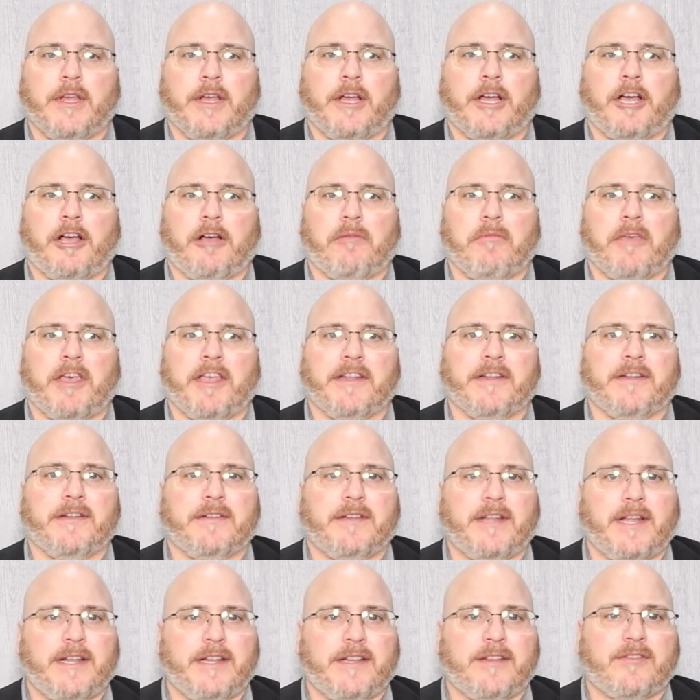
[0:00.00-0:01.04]
And
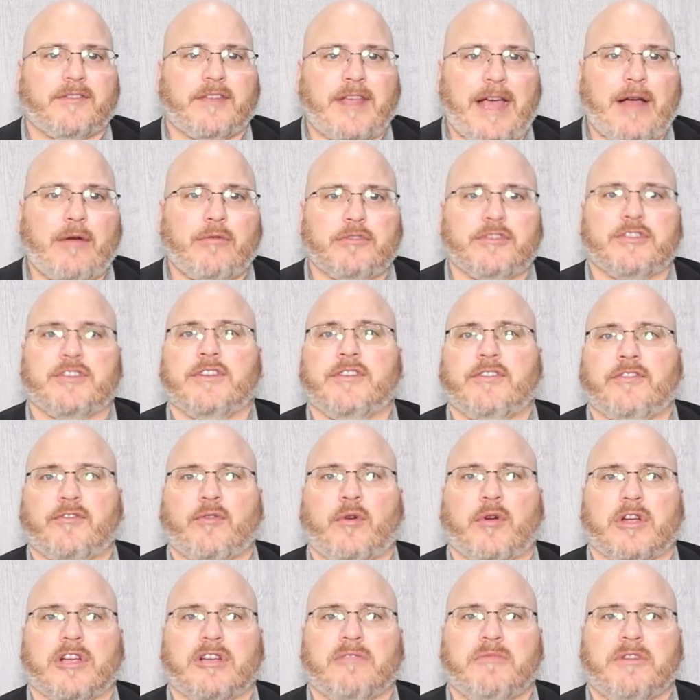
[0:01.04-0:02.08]
it's couched in
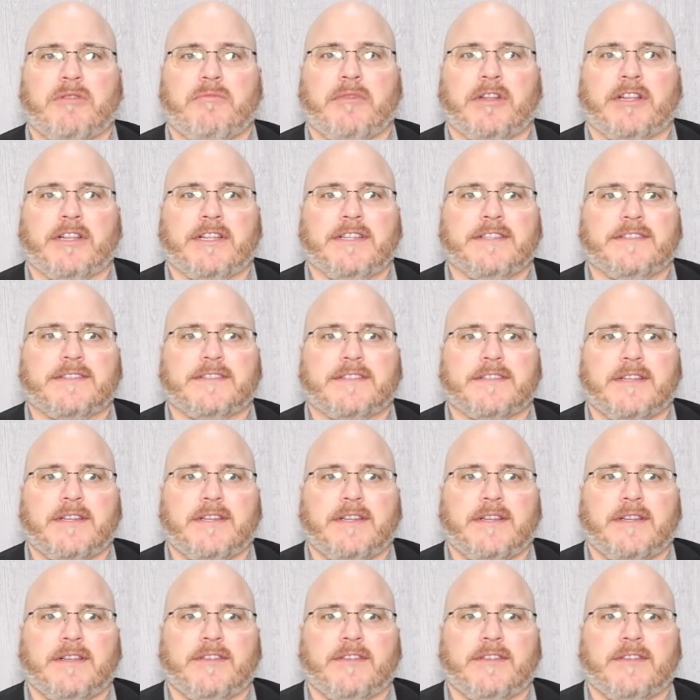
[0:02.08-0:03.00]
sorghum and millets.